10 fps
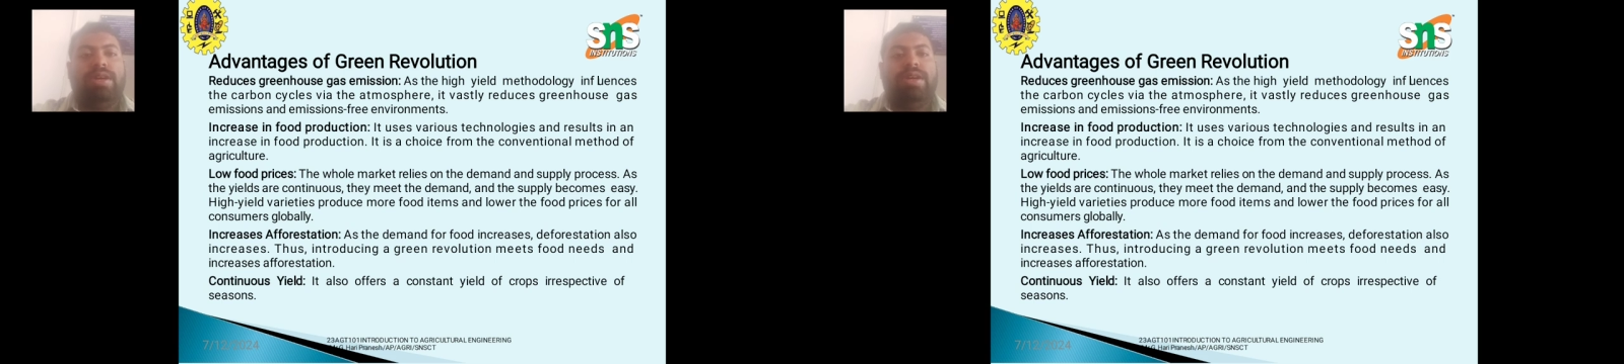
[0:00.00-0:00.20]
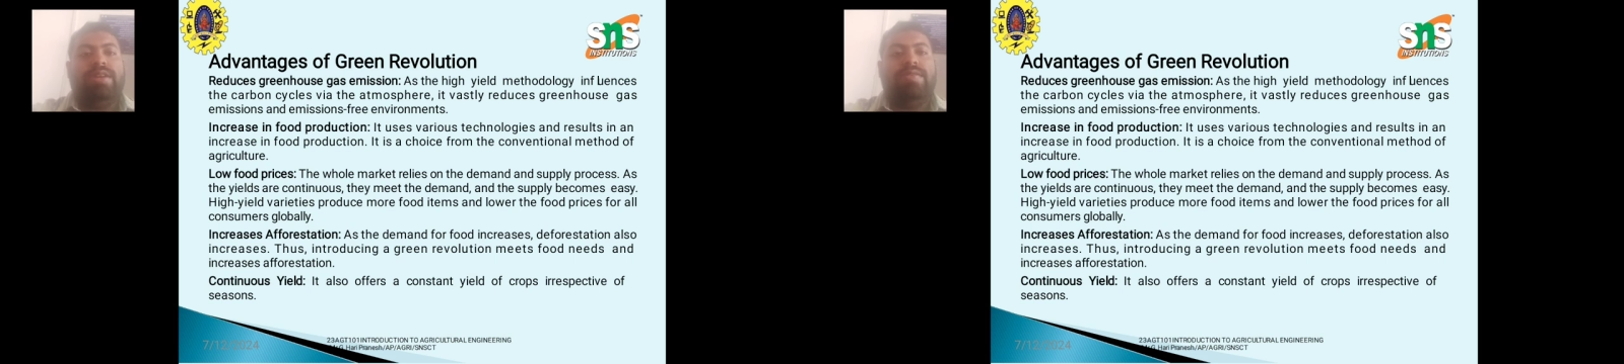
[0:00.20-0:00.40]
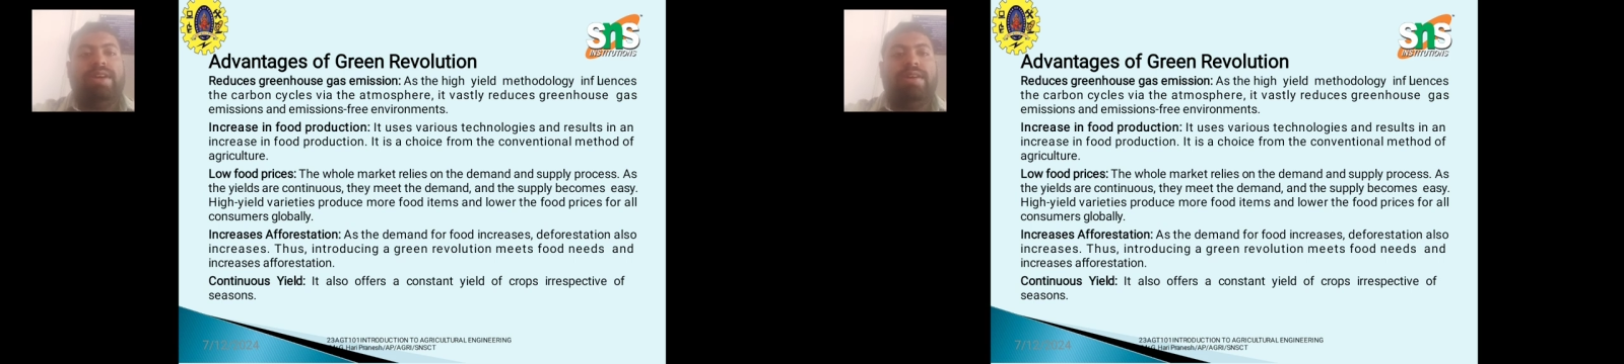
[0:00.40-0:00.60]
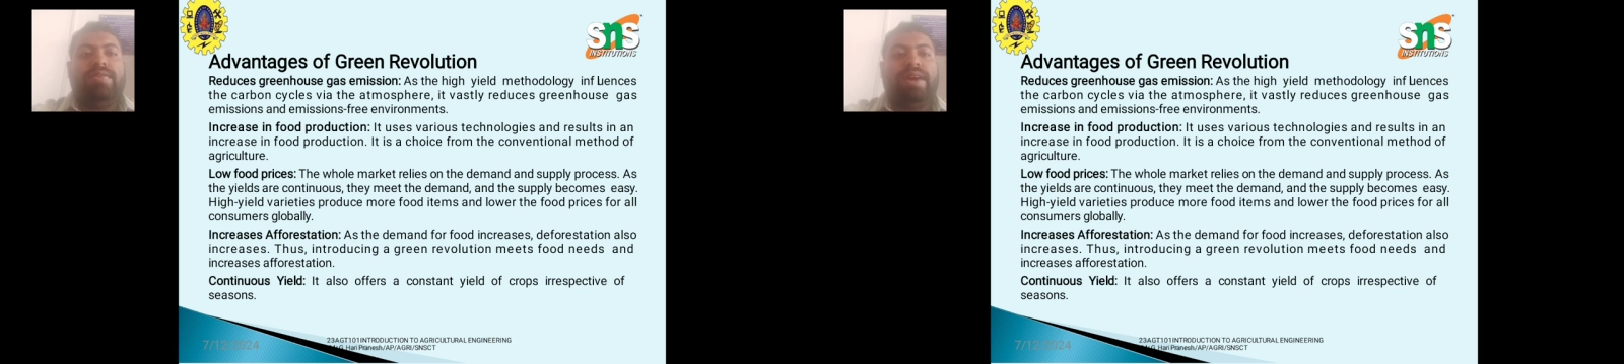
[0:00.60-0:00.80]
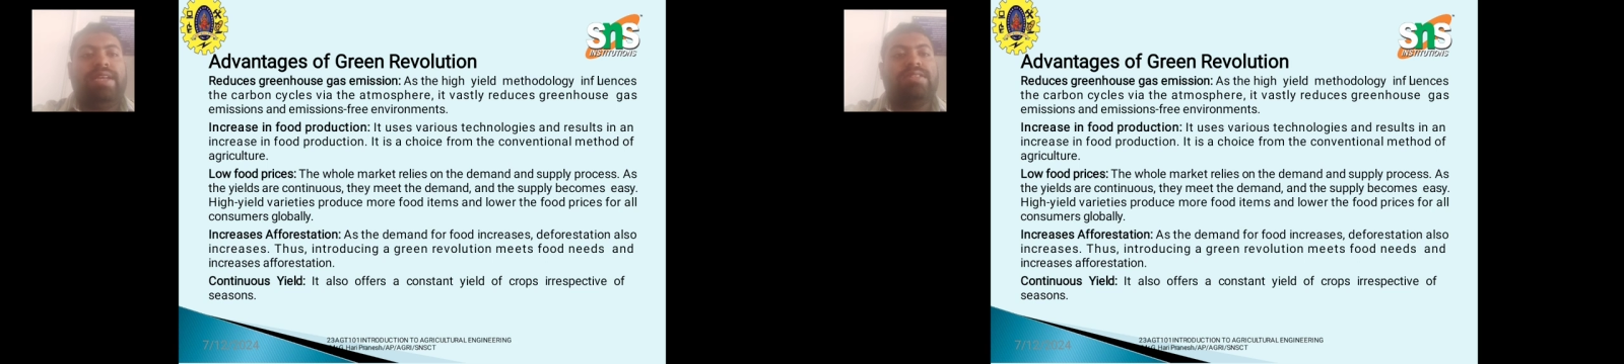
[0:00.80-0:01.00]
It
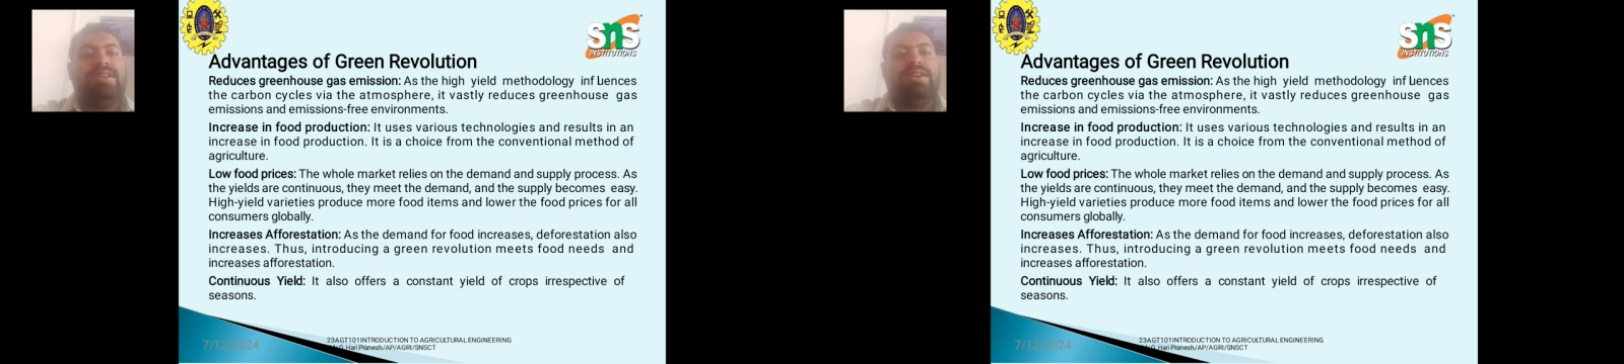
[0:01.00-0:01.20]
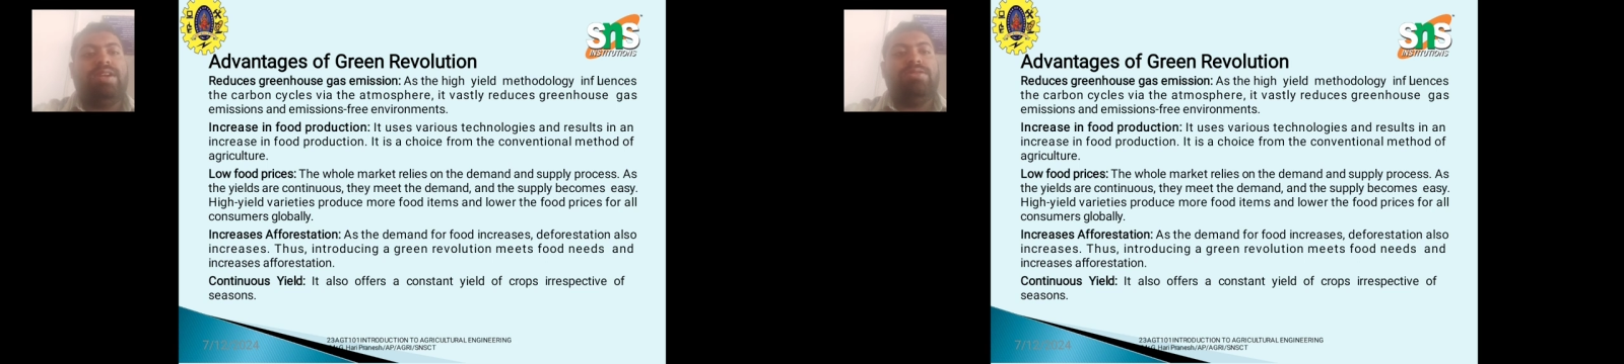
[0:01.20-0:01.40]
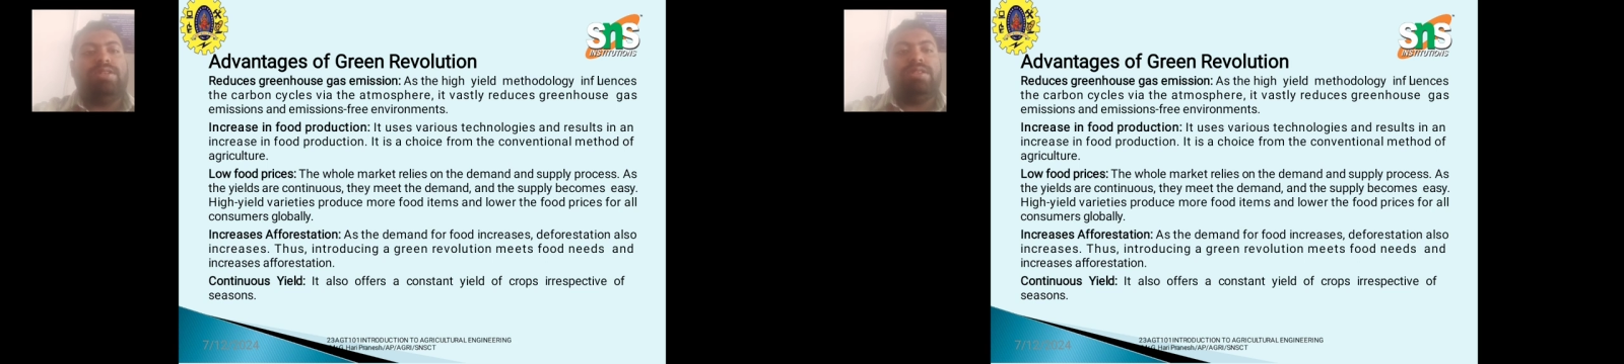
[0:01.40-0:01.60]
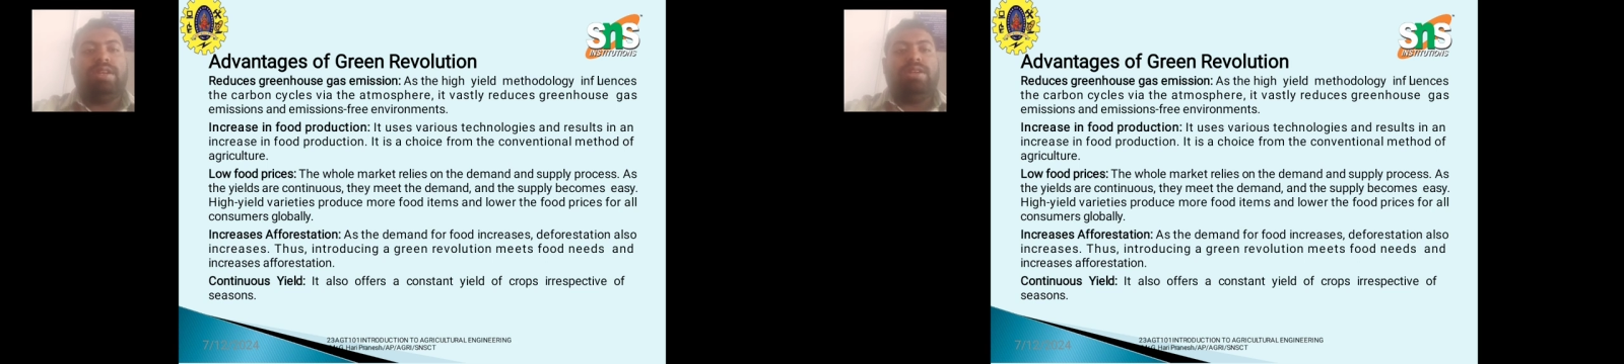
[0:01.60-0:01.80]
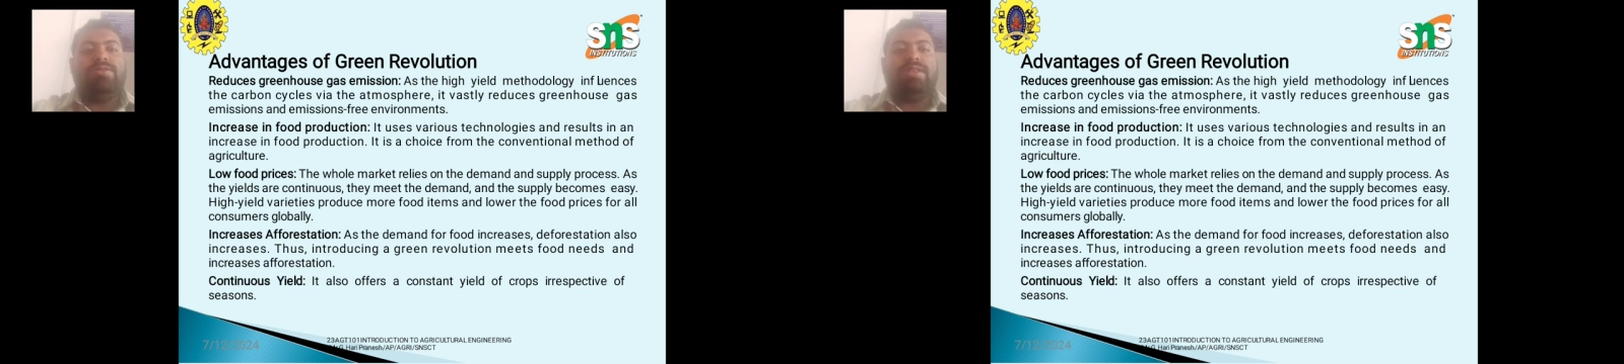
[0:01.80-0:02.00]
vastly reduces
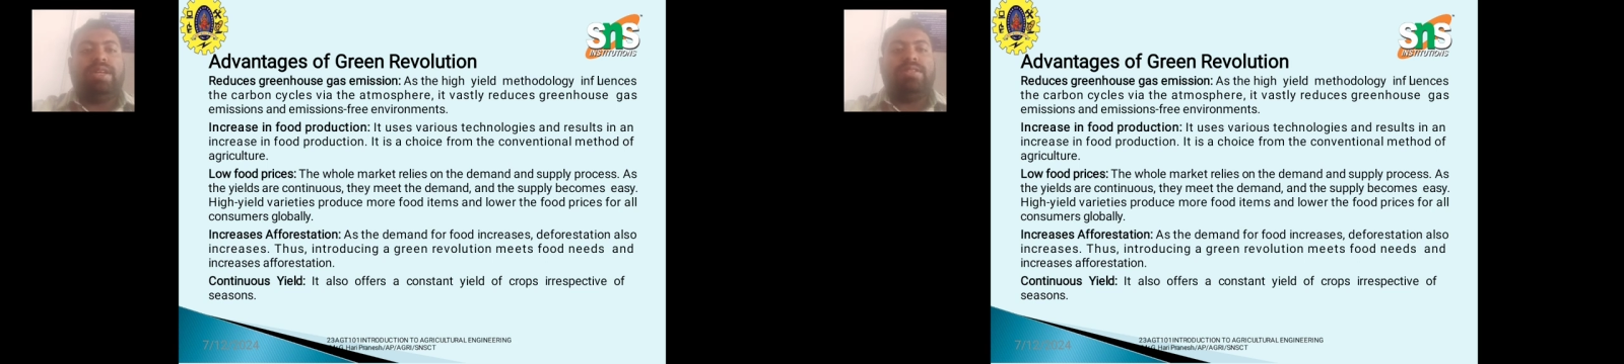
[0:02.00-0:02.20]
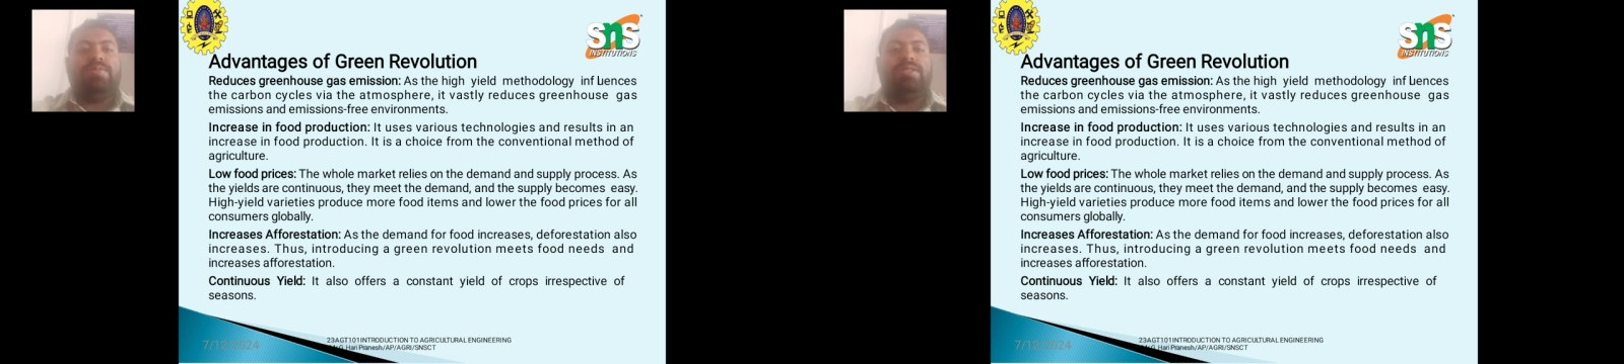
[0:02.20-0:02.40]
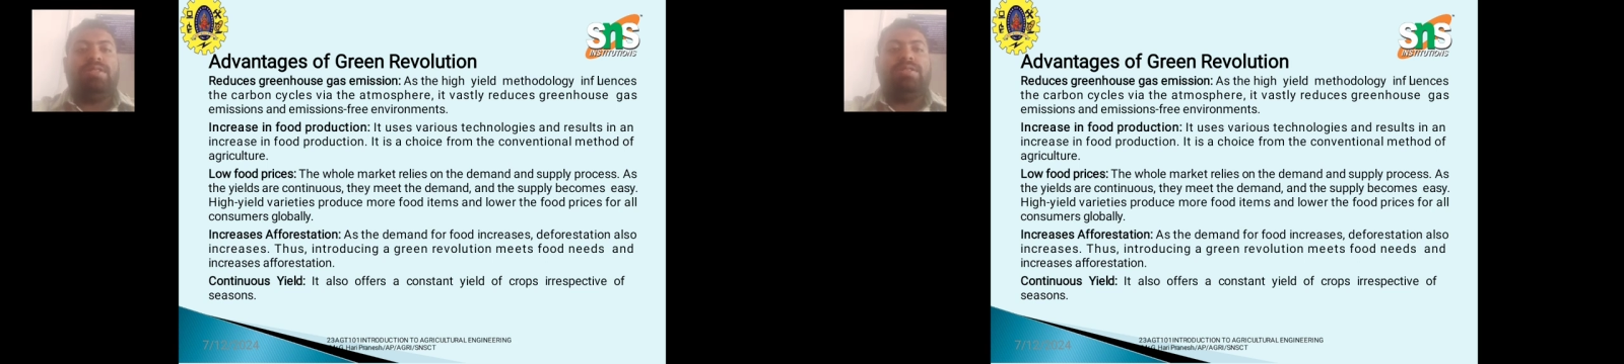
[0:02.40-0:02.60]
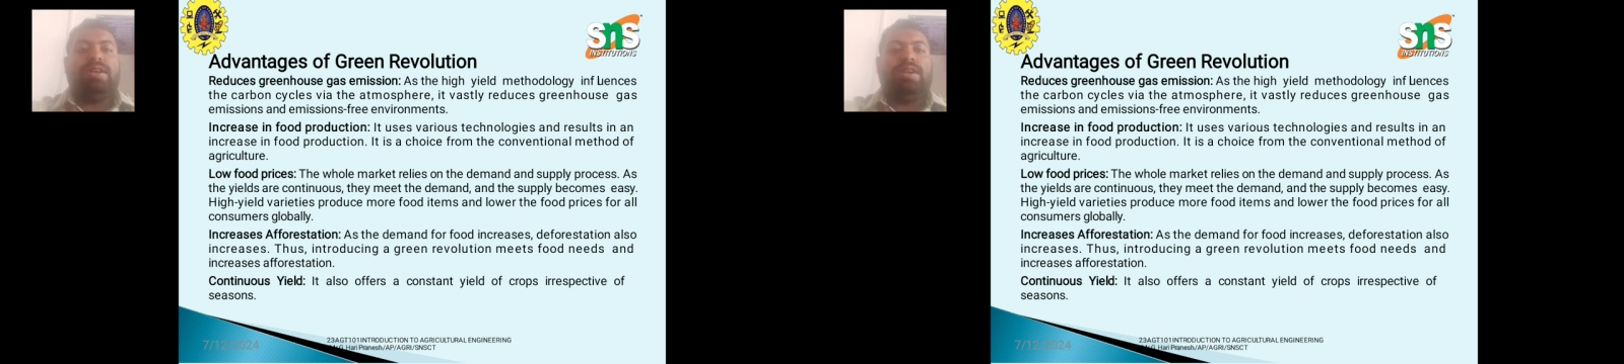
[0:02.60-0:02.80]
greenhouse gas emissions and